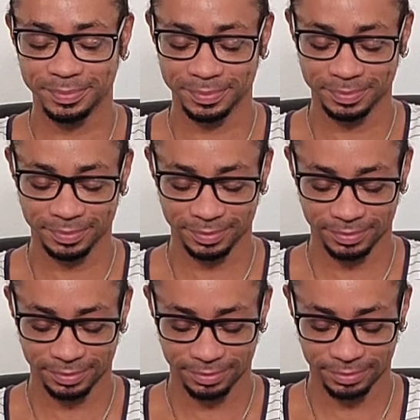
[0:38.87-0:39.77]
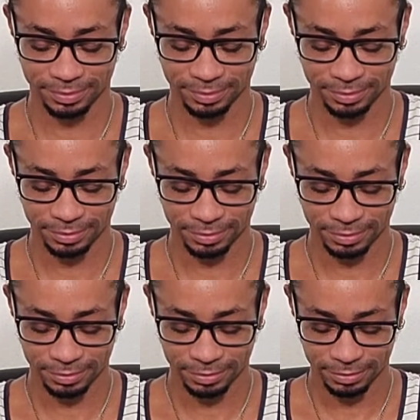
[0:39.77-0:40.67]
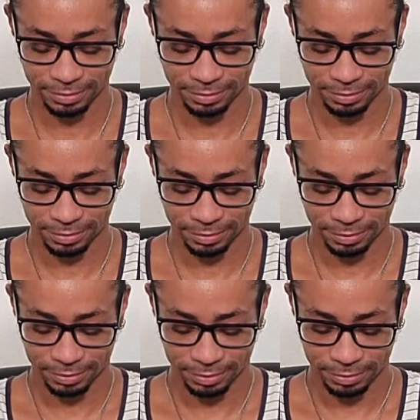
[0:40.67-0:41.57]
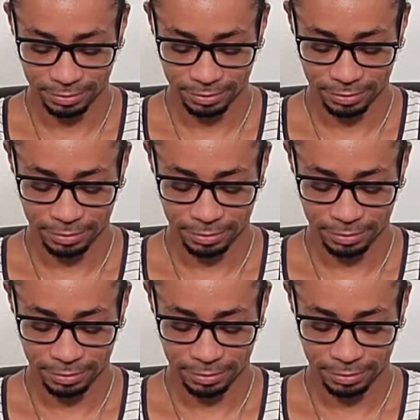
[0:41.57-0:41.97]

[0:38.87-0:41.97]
No one is speaking in this clip.